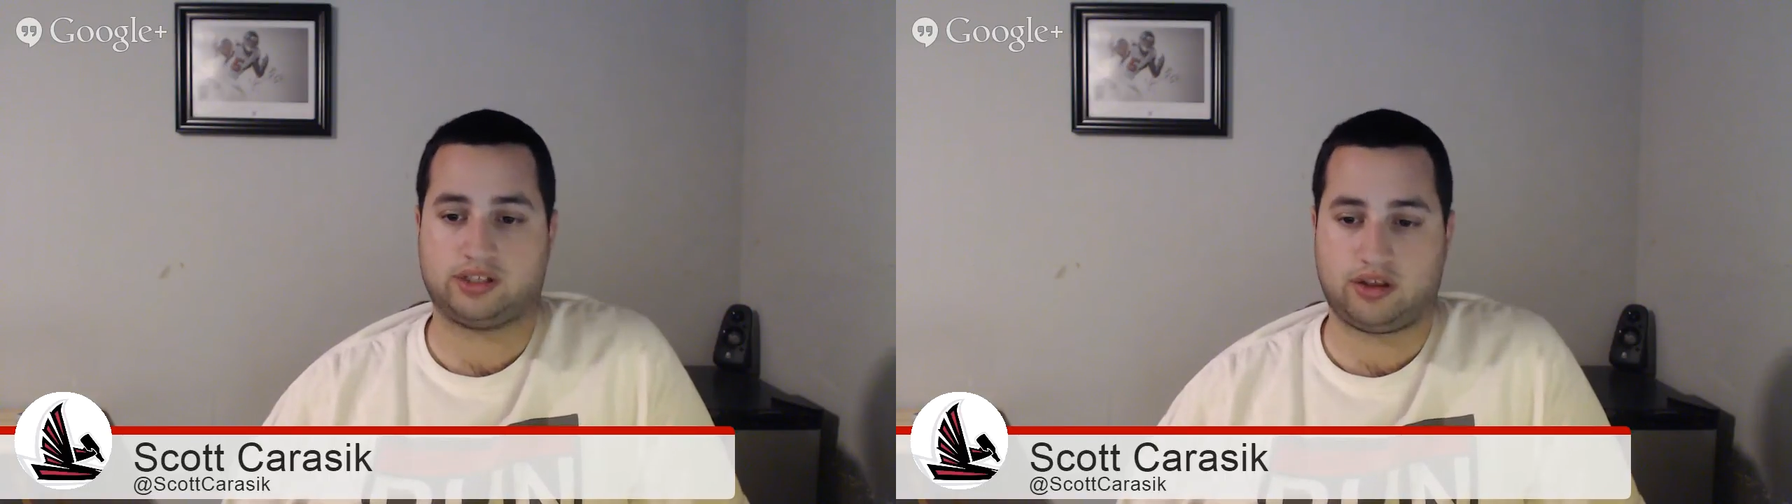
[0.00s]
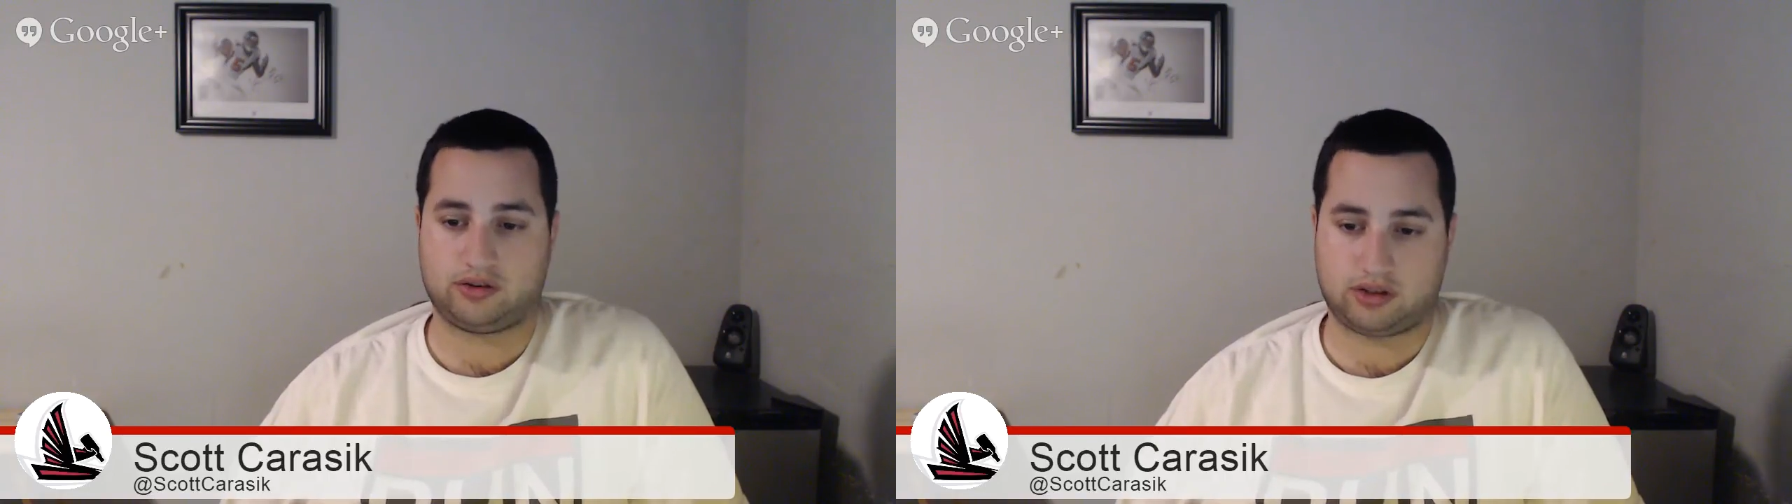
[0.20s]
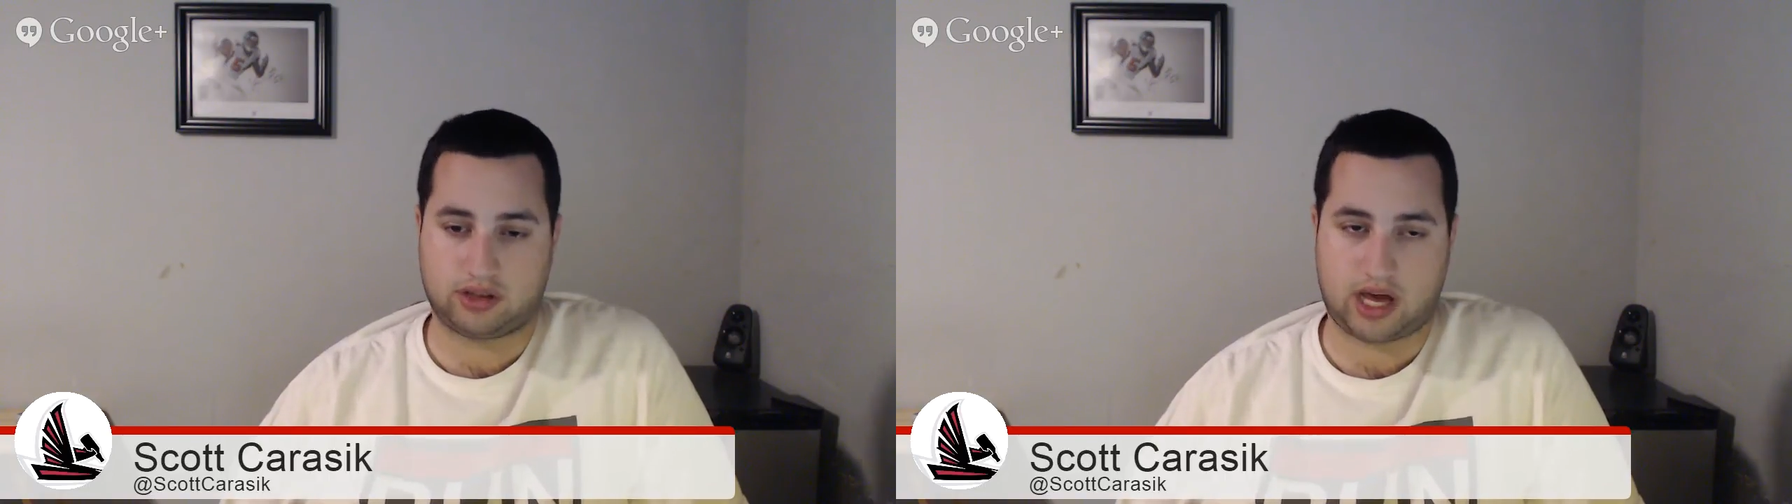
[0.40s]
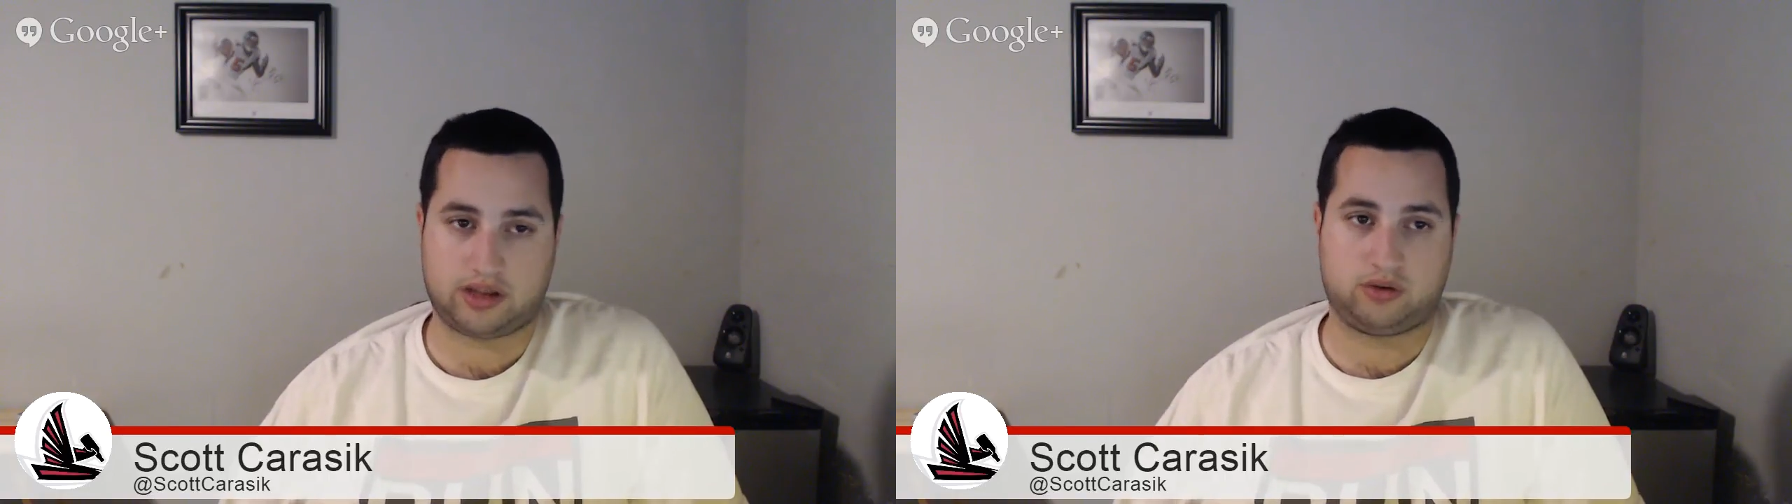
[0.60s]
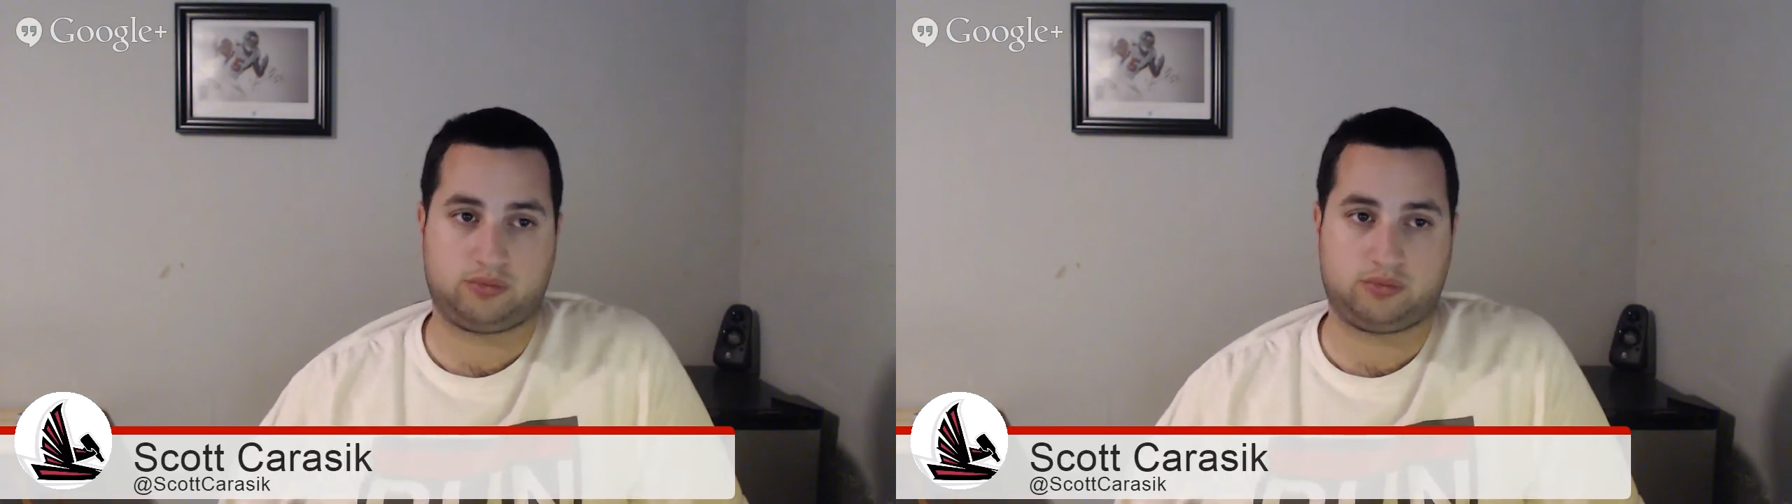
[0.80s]
There's a lot of
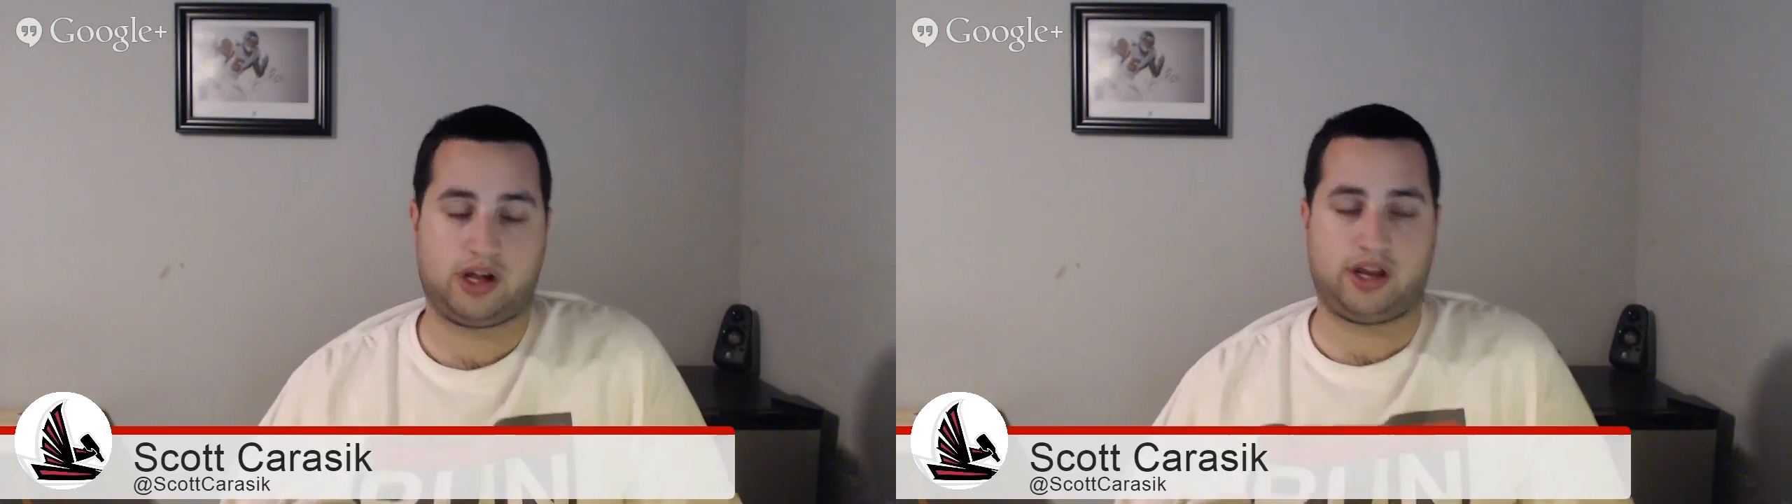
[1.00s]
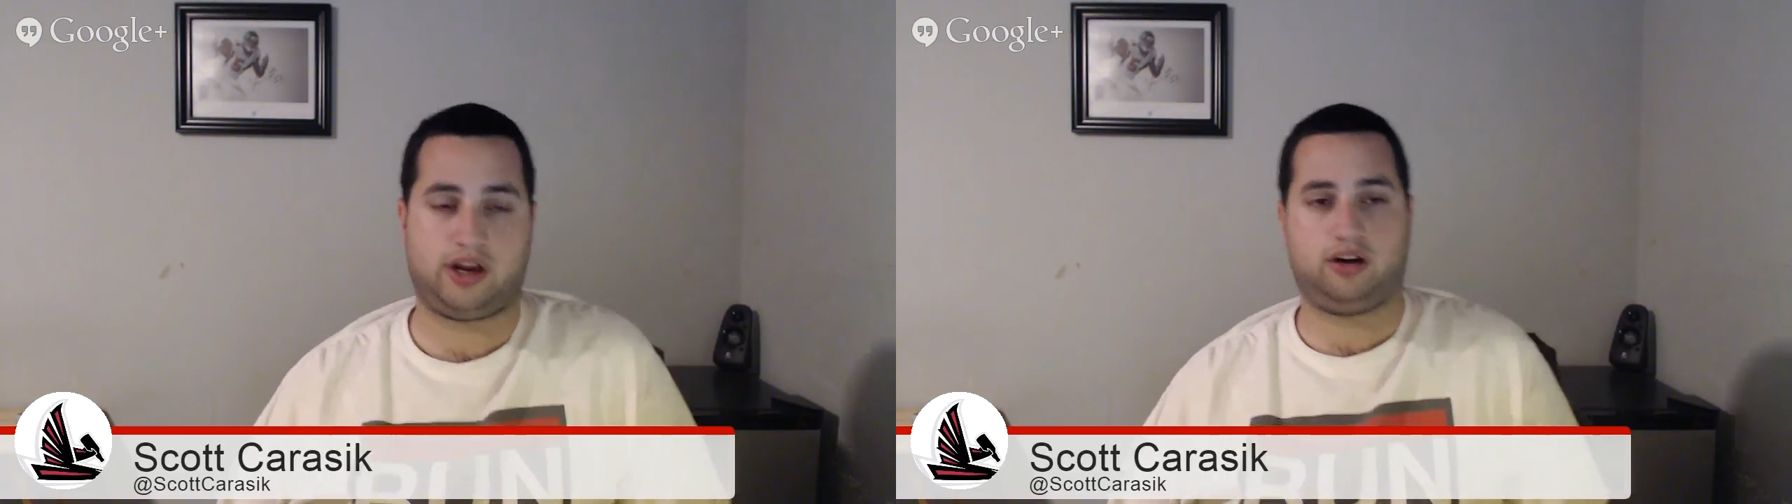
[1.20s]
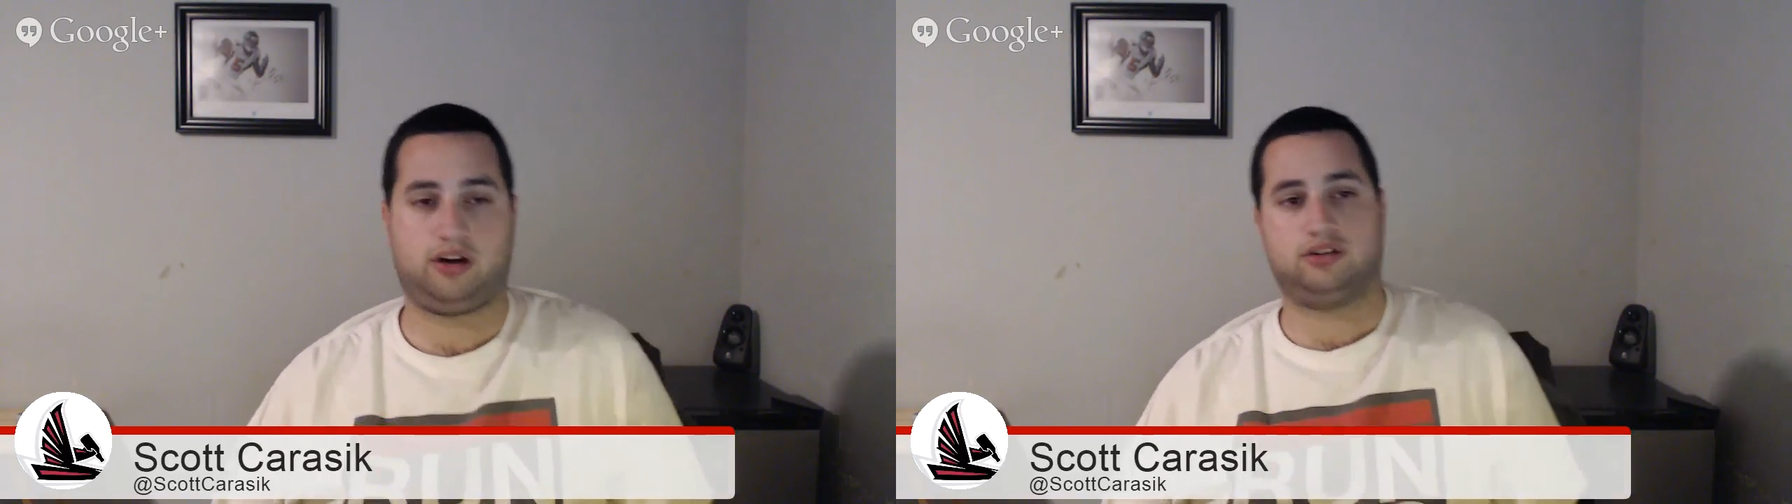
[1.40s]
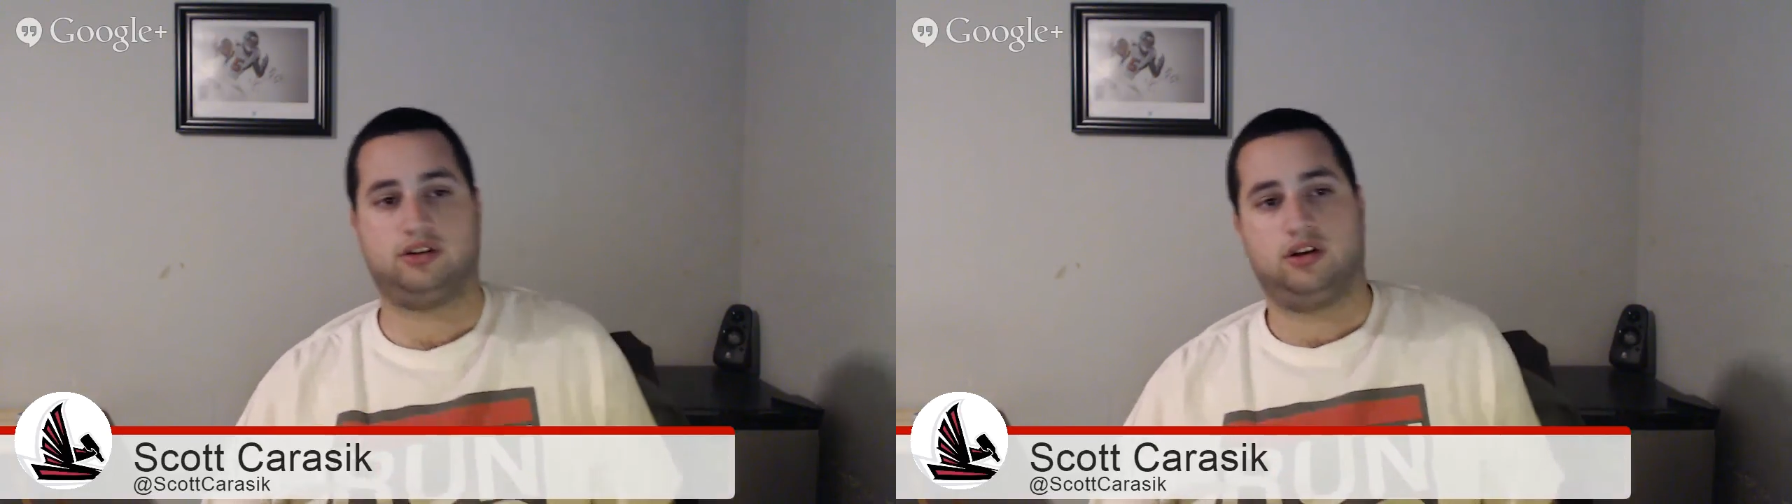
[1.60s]
good players.